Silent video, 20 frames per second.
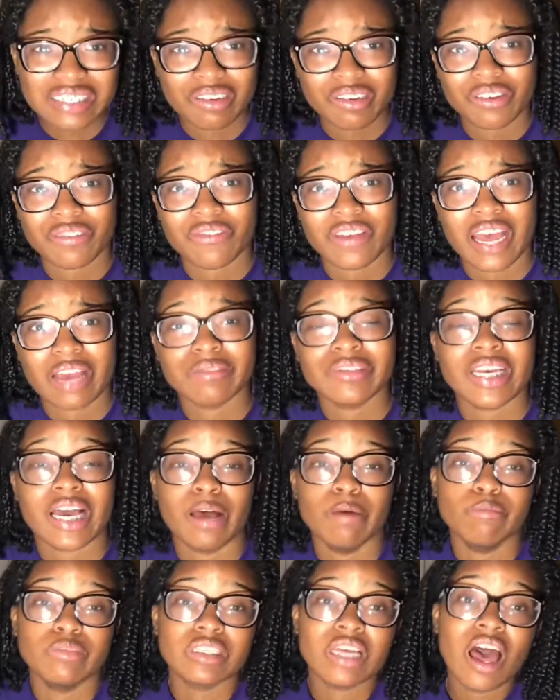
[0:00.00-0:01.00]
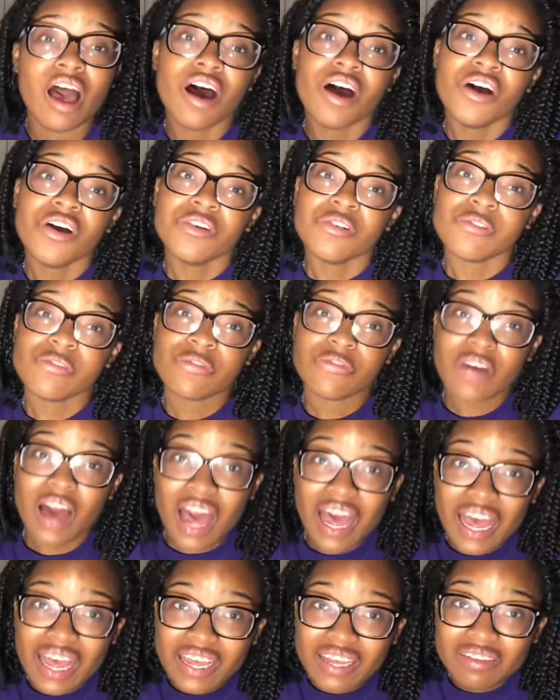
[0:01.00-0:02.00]
75 times
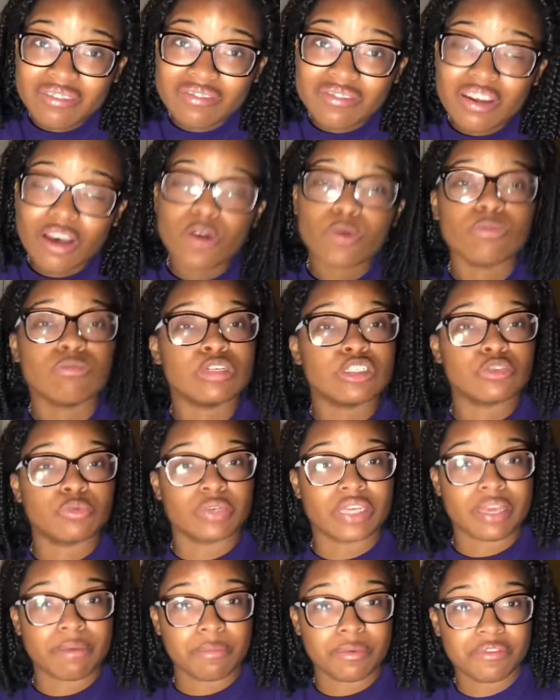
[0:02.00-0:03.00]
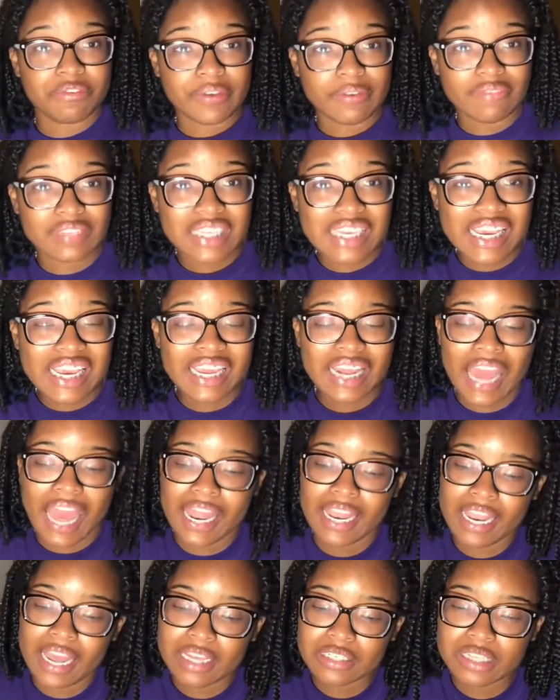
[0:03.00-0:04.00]
5, which would get me 15,
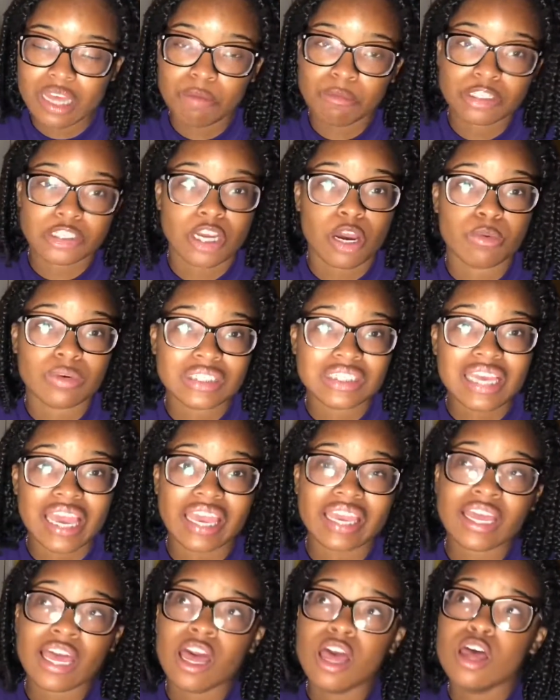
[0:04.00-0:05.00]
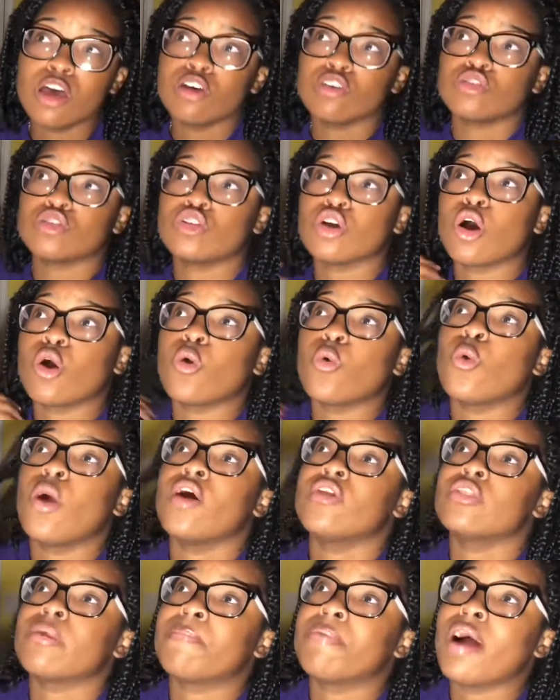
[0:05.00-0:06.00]
and that's how much I would take. So
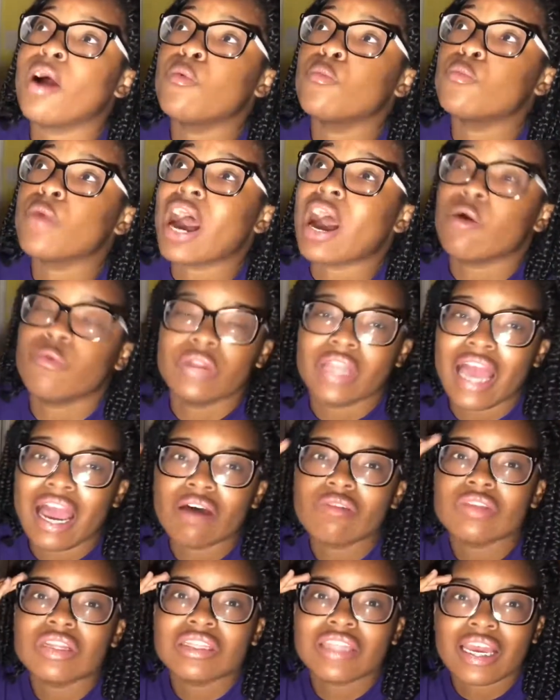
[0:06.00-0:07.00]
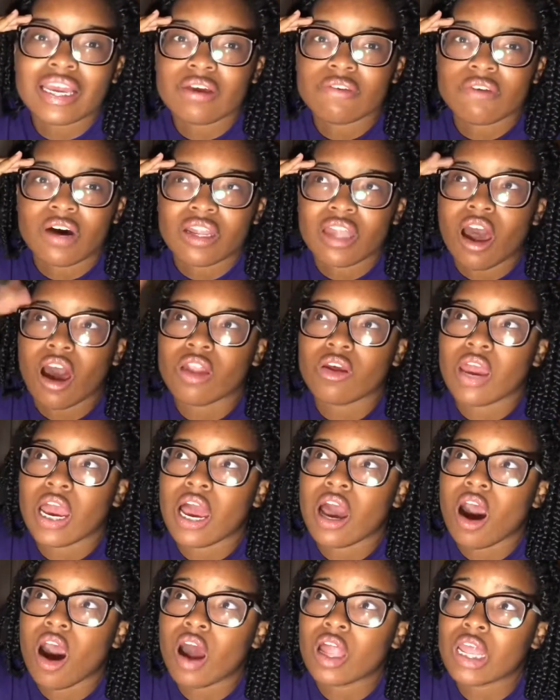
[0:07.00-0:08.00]
the pump, I wouldn't have to think of all that.
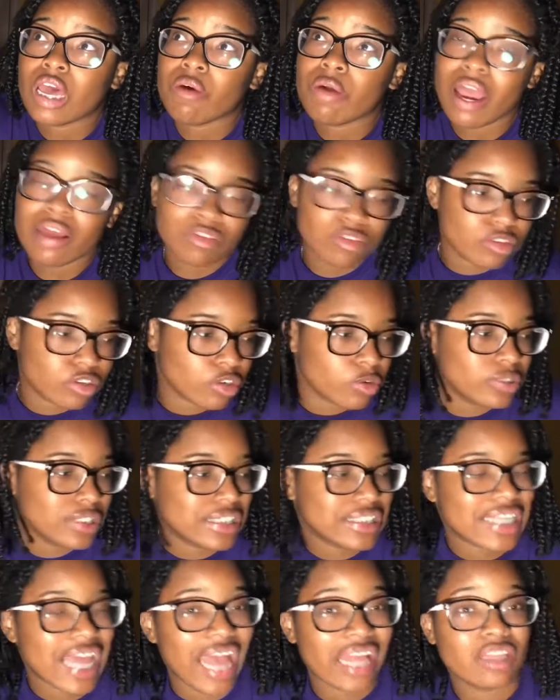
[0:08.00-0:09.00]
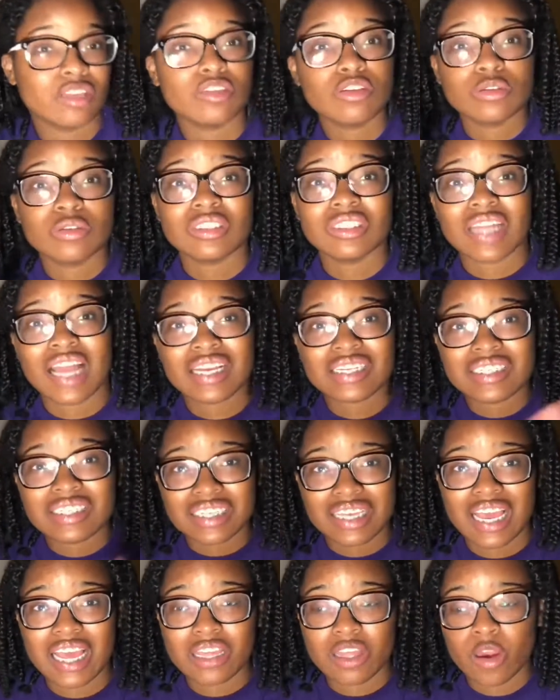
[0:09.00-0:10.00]
All I would have to do is just add 2 snacks
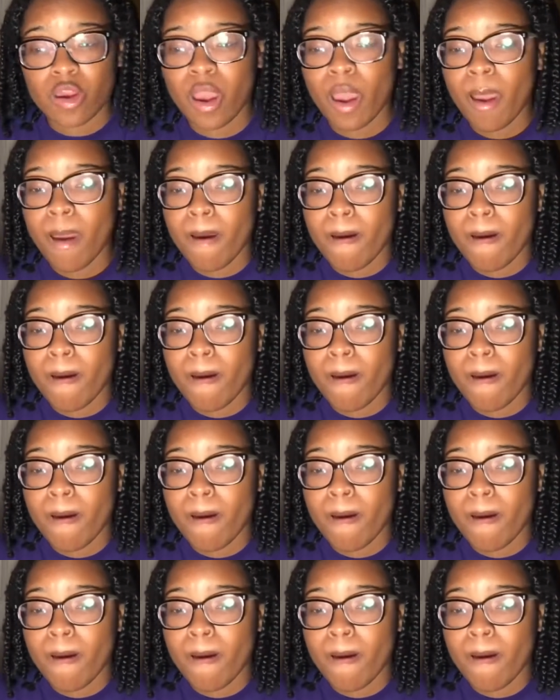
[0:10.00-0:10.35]
together,